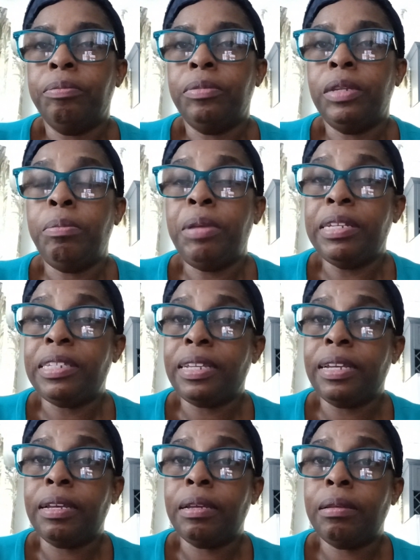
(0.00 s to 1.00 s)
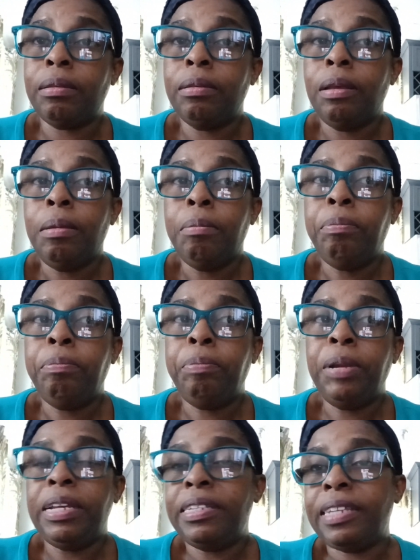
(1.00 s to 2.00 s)
the basic
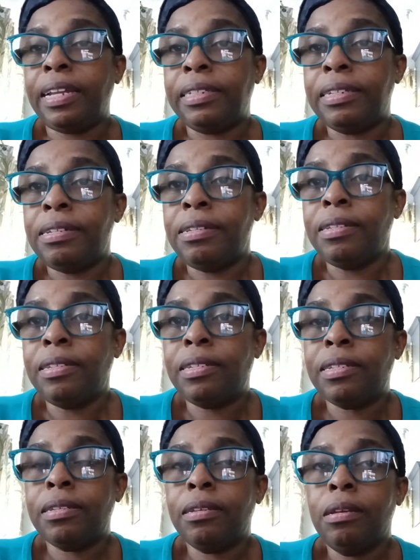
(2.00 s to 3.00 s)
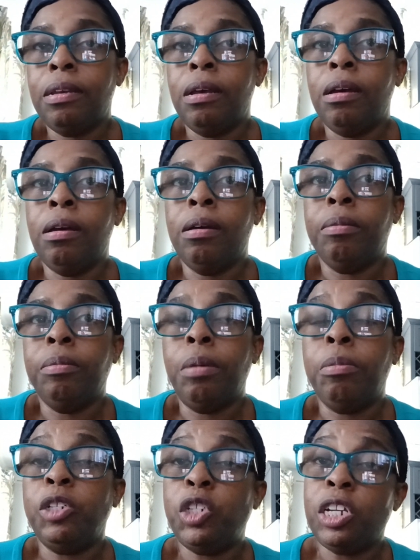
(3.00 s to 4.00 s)
place settings, how
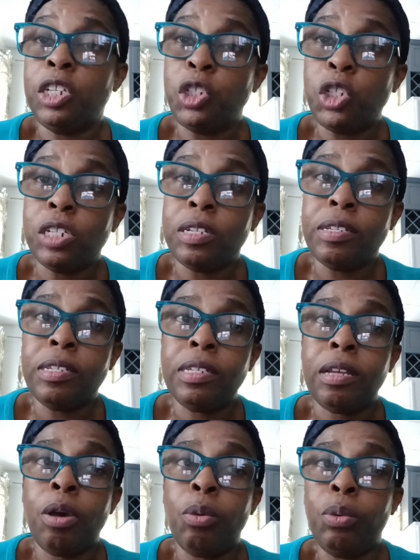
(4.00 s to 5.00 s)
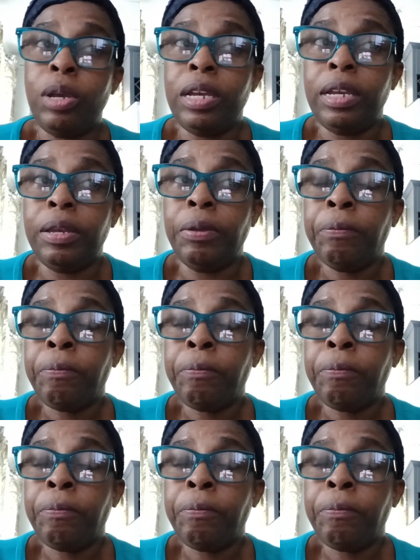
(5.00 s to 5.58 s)
much inches away